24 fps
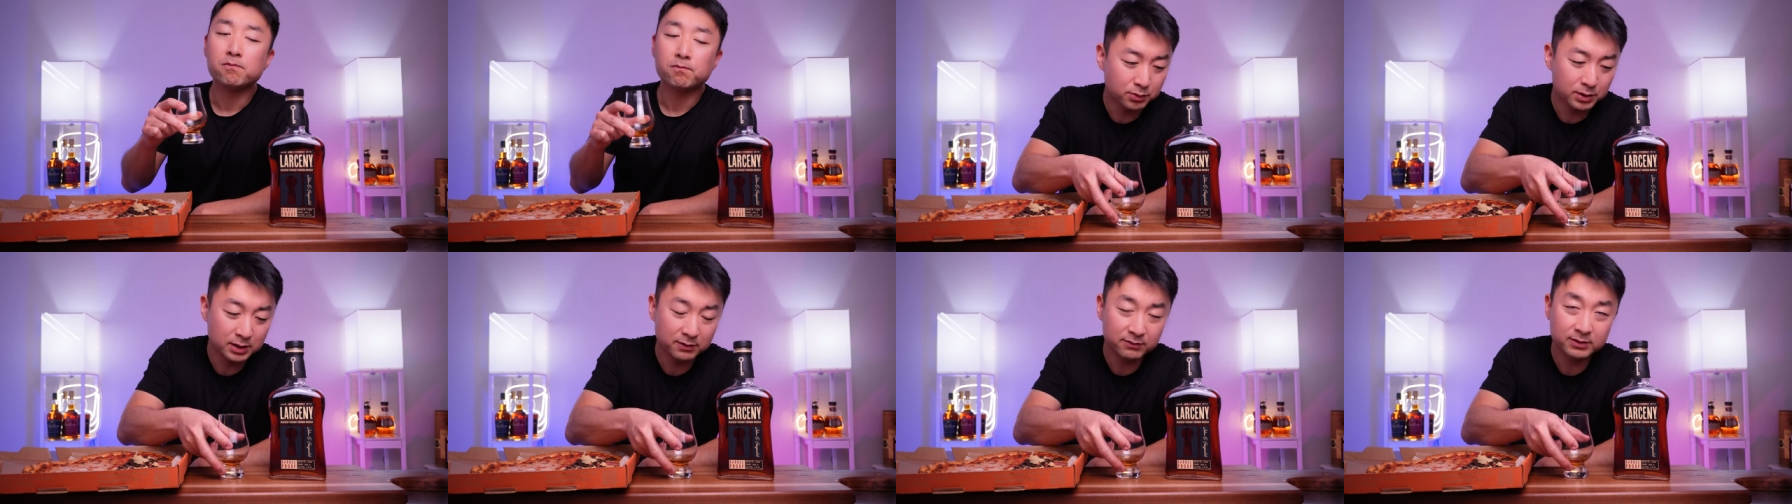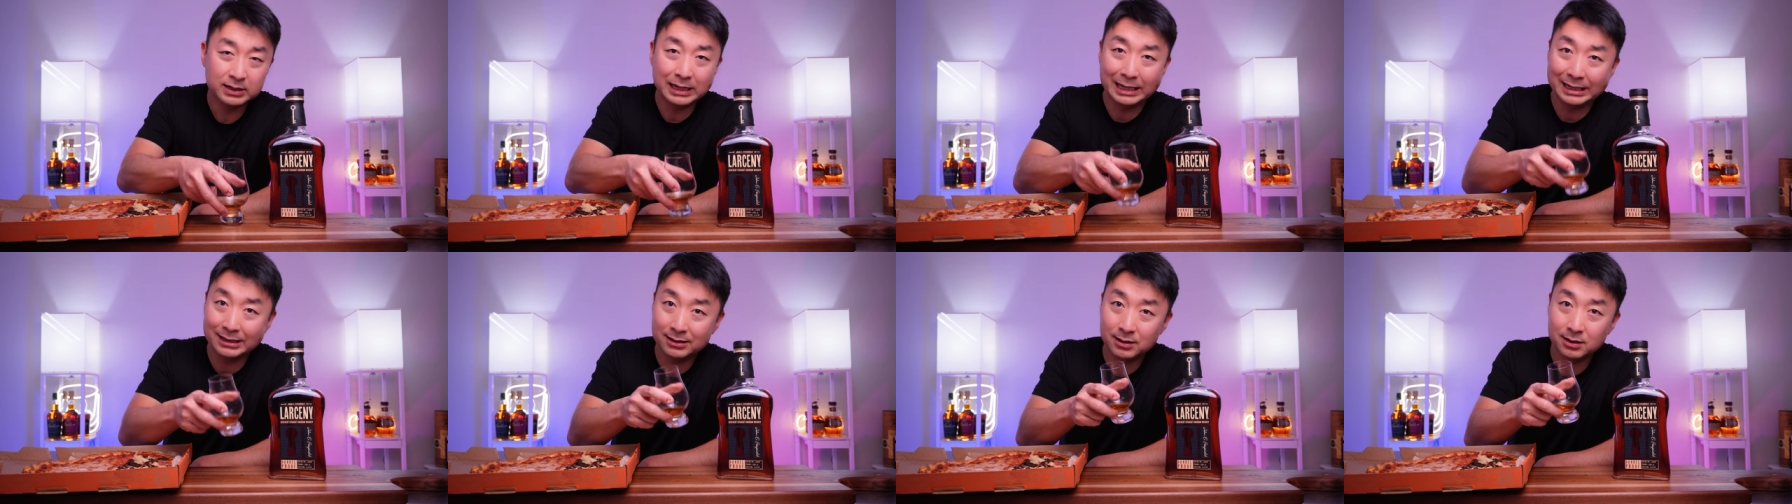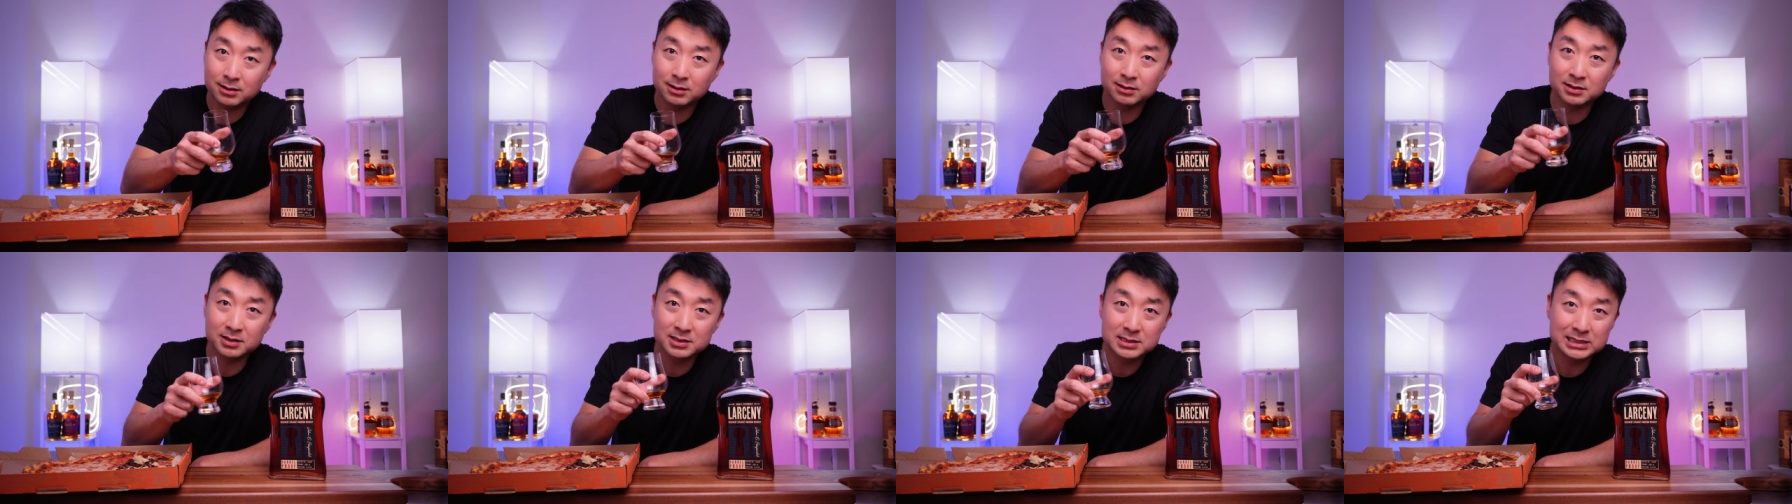Whatever they
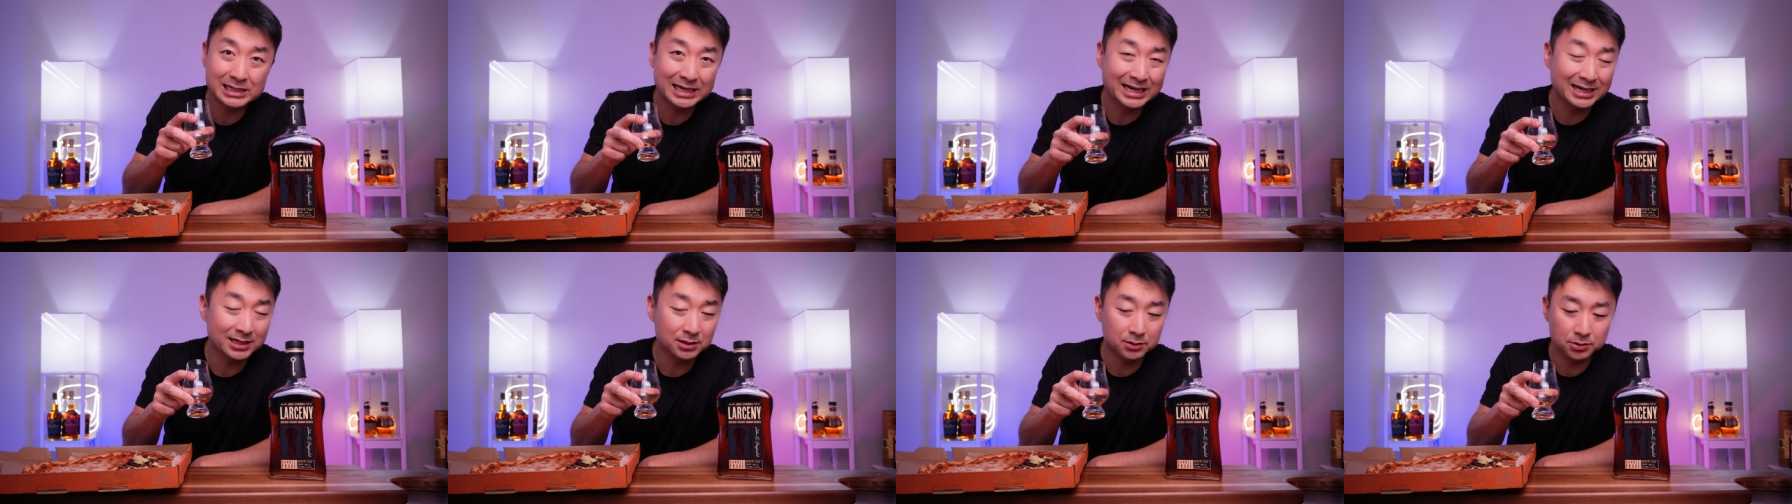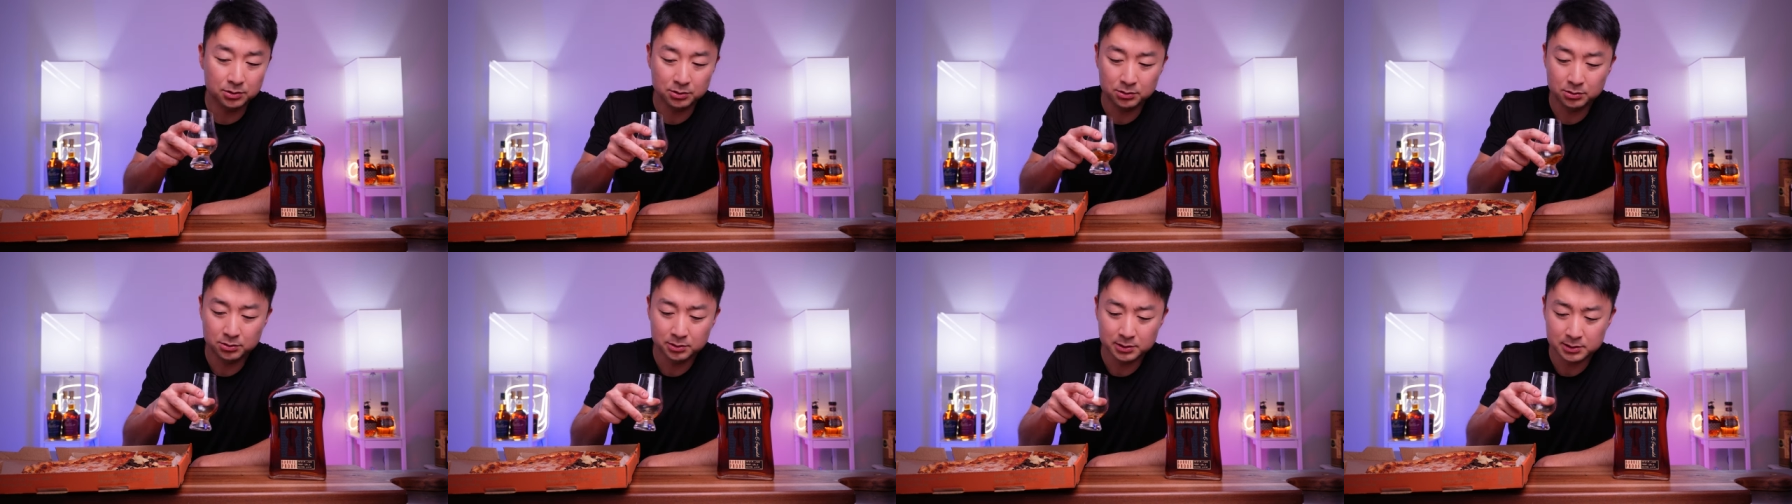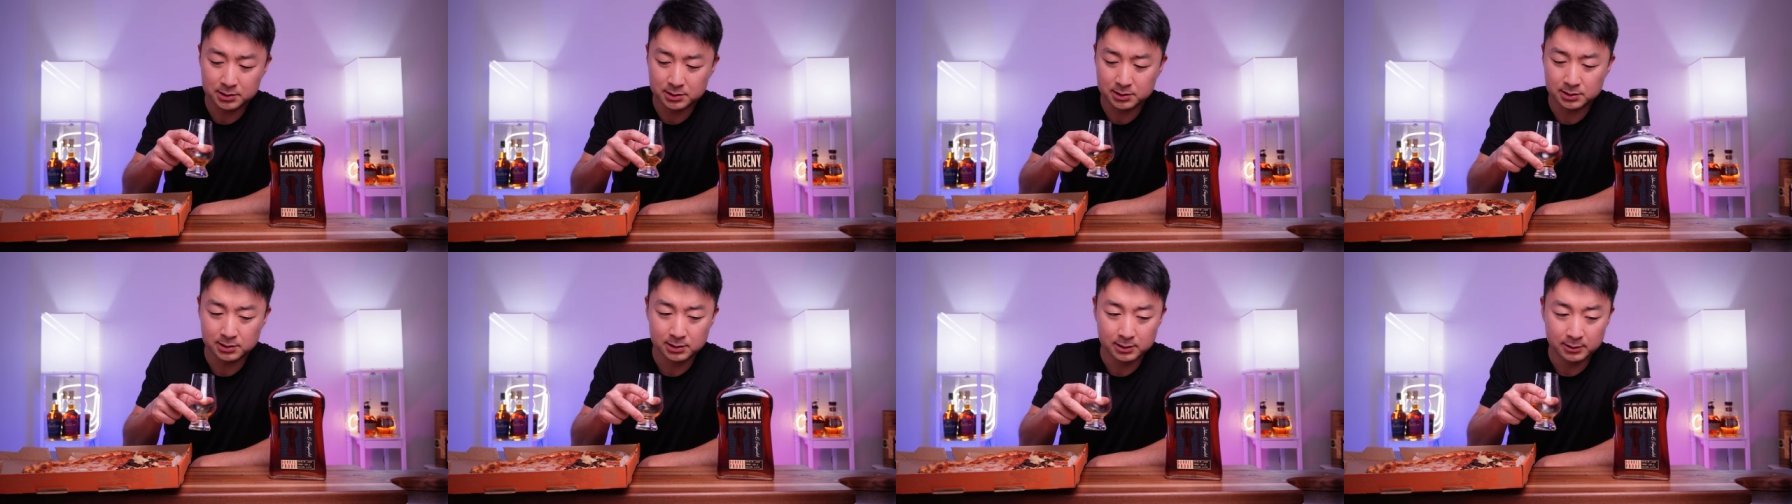did on the C922
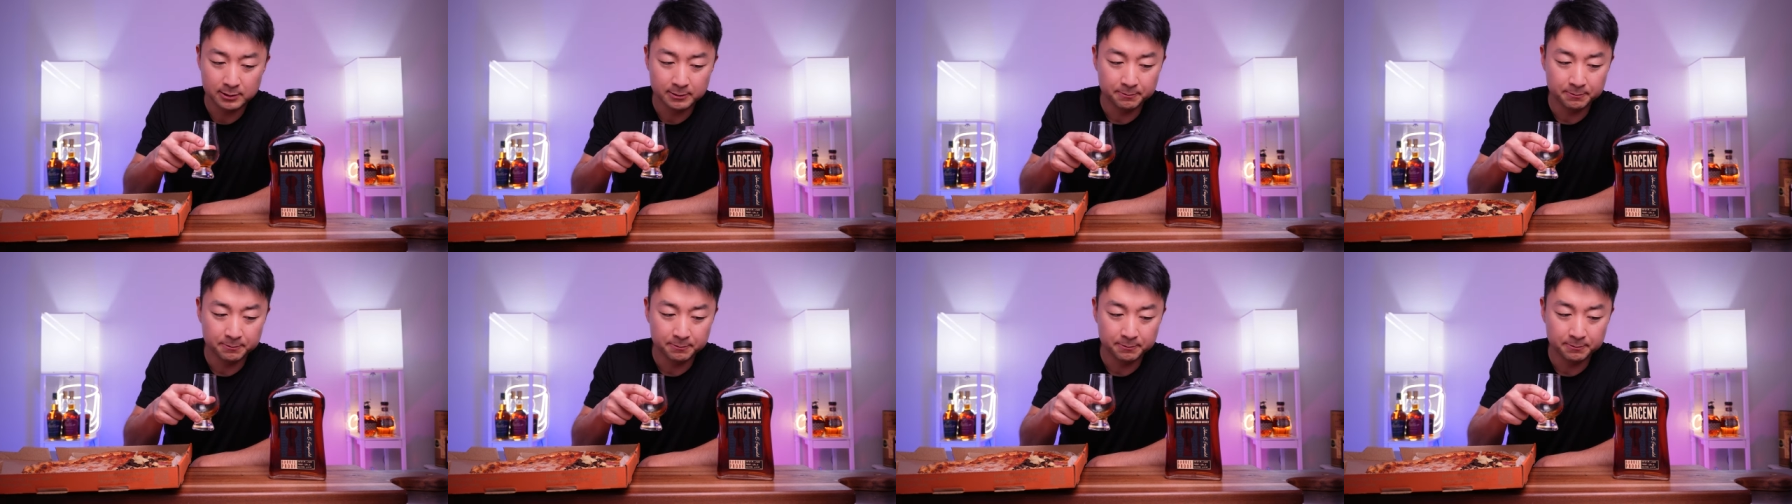is